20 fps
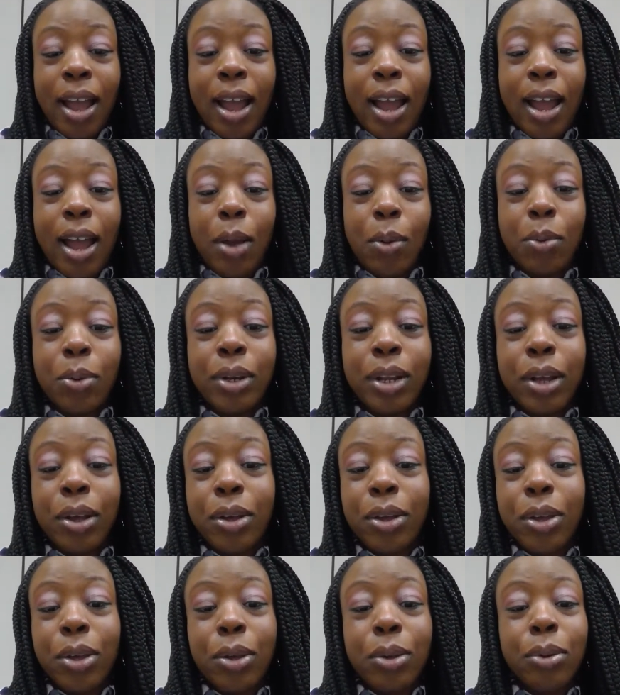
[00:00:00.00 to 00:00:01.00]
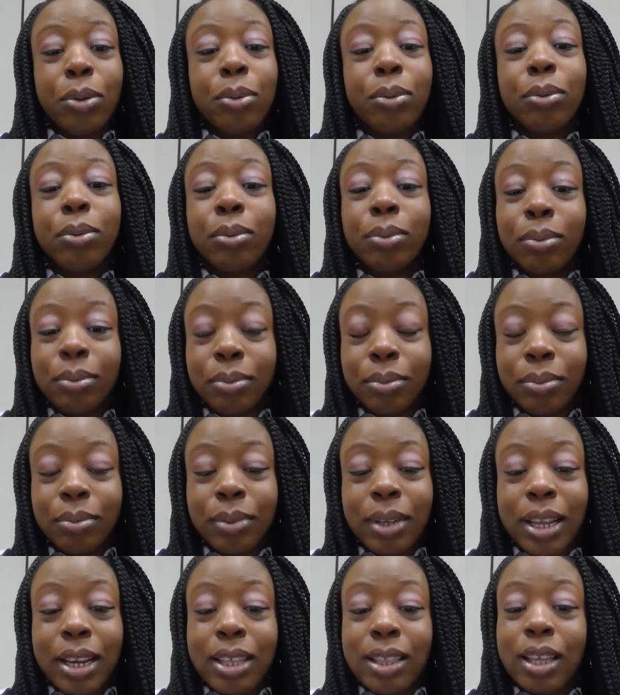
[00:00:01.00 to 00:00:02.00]
I won't tell you
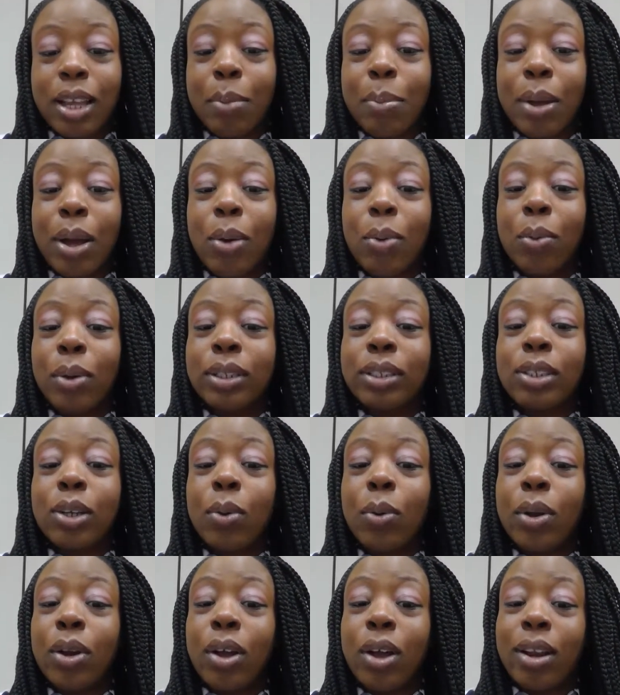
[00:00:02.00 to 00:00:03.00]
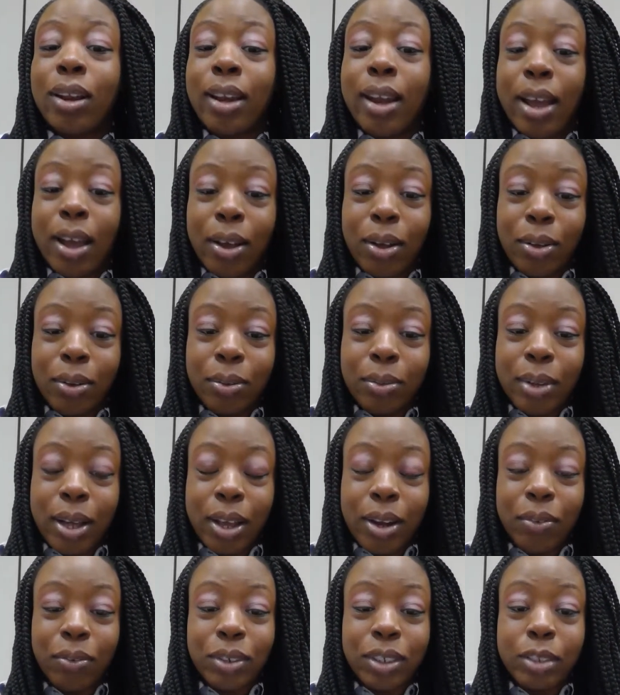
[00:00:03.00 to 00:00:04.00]
anything about what's going on now out
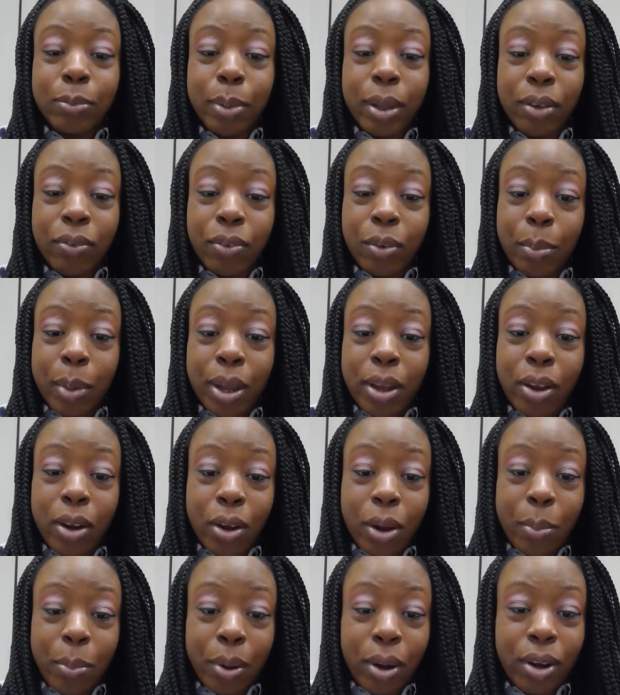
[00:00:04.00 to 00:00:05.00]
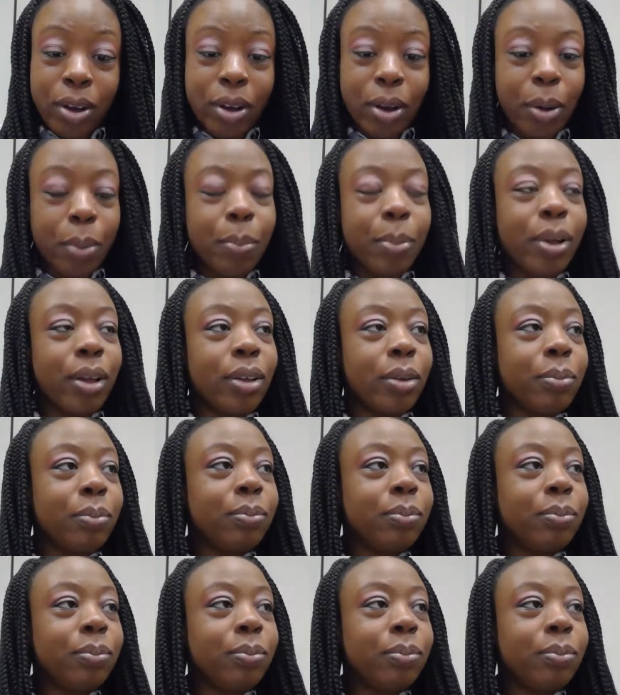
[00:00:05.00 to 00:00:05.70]
of respect for my current partner, but